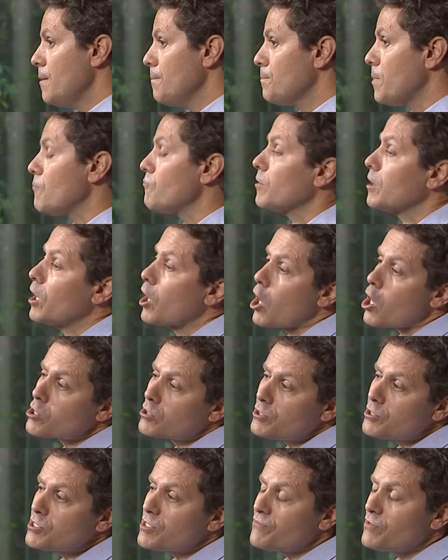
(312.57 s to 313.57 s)
But
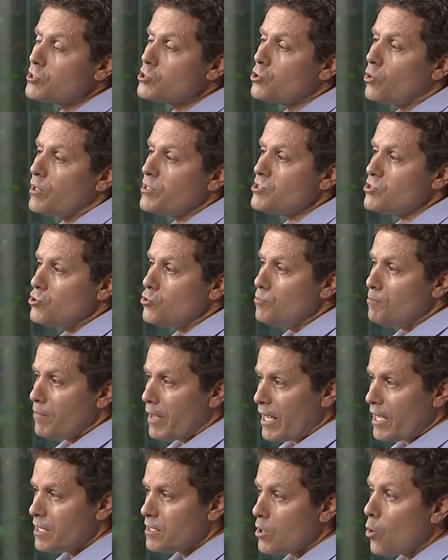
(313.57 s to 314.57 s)
regardless of the choice you
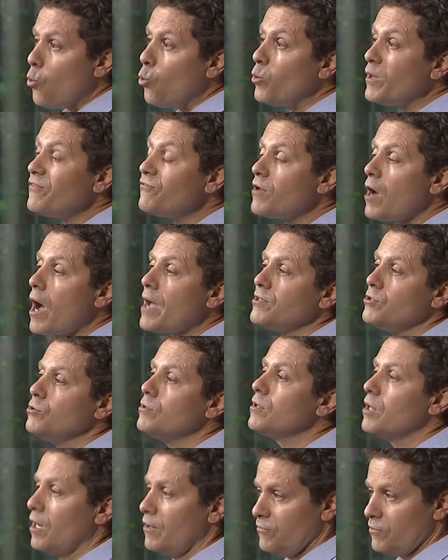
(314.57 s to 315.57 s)
make, we've got you
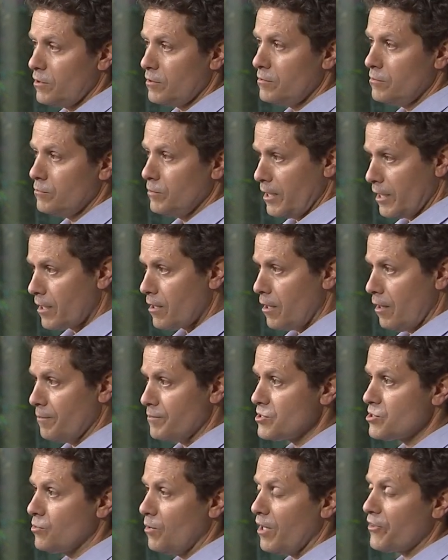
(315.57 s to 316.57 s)
covered when it
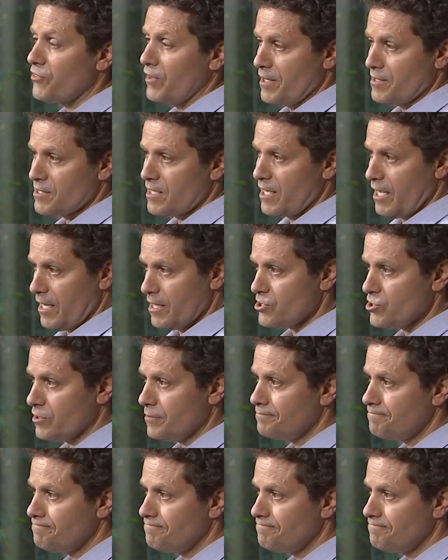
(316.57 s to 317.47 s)
comes to authentication.